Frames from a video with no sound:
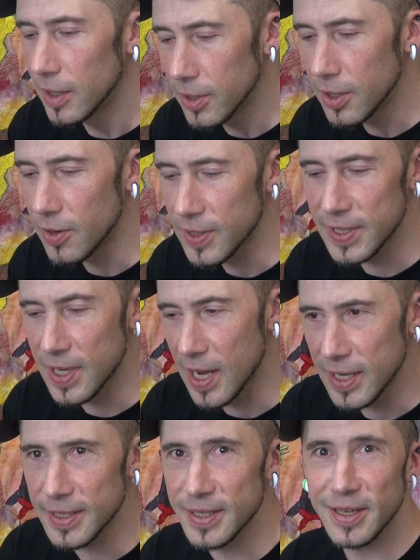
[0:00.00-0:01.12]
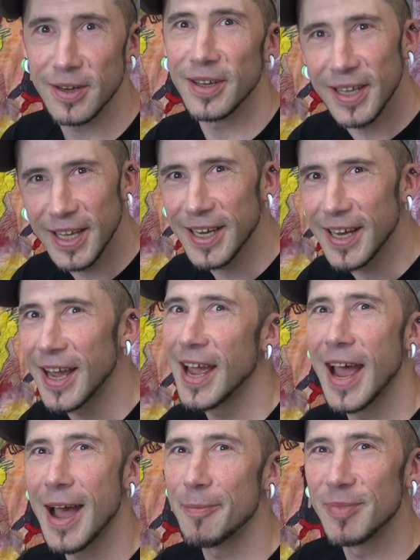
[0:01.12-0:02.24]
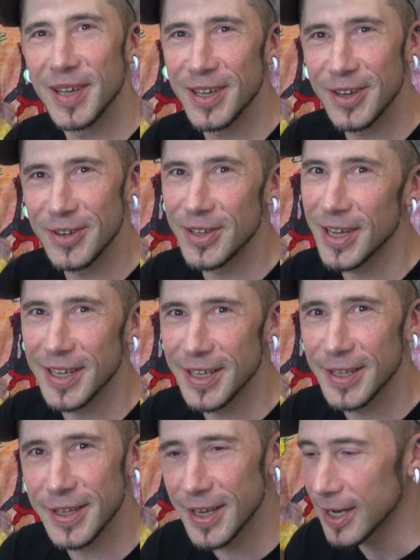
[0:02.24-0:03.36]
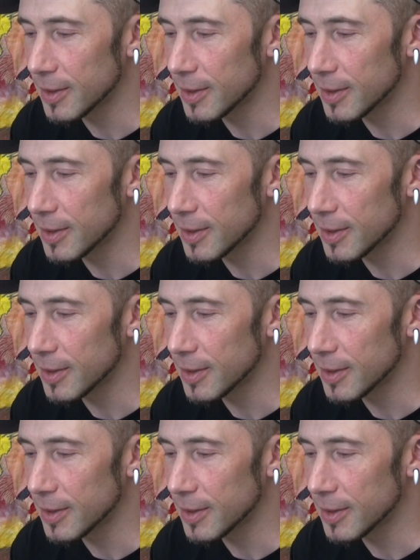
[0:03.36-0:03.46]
It's not necessarily like a happy-go-lucky thing.